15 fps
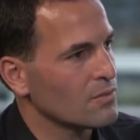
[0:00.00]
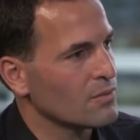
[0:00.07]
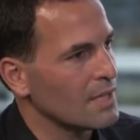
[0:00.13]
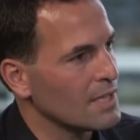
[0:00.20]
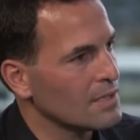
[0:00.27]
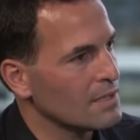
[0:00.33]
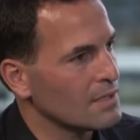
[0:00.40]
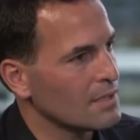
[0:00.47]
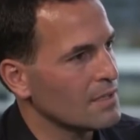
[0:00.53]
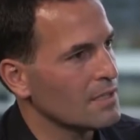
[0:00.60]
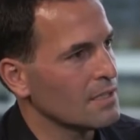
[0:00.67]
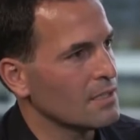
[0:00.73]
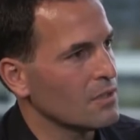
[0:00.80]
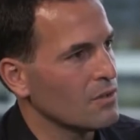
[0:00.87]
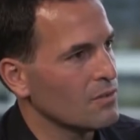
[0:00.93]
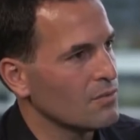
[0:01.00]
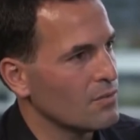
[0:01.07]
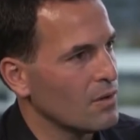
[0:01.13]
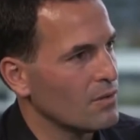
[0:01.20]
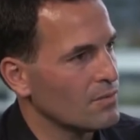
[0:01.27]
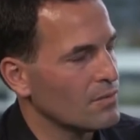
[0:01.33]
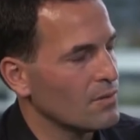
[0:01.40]
of the internet,
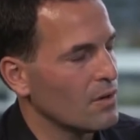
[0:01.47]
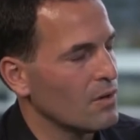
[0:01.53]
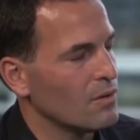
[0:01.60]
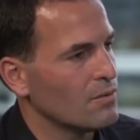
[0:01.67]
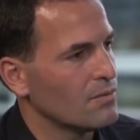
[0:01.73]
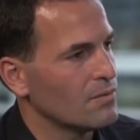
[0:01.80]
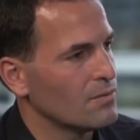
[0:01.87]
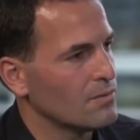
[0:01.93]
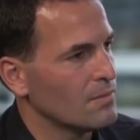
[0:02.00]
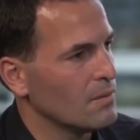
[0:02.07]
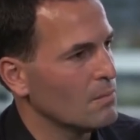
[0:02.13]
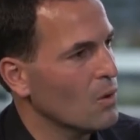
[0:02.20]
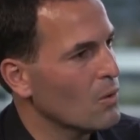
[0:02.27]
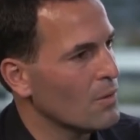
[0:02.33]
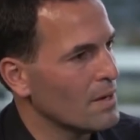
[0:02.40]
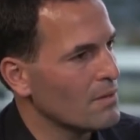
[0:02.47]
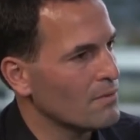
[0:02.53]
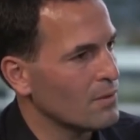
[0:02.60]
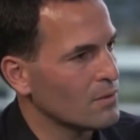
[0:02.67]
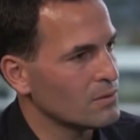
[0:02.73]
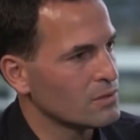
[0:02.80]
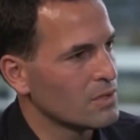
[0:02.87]
of mobile
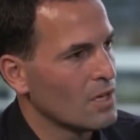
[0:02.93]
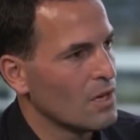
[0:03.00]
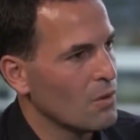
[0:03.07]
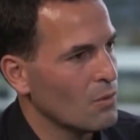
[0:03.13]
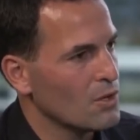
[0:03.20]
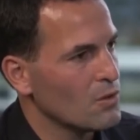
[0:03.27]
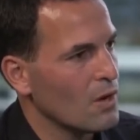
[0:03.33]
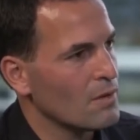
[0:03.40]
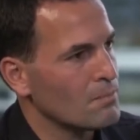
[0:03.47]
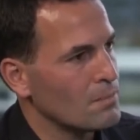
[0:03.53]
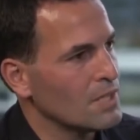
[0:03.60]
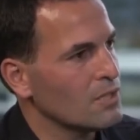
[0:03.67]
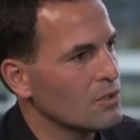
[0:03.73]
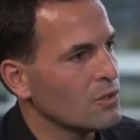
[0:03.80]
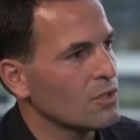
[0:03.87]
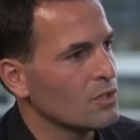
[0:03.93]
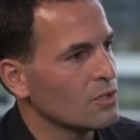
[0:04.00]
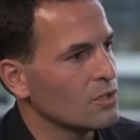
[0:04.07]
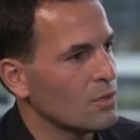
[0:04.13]
phones, when you add Bitcoin on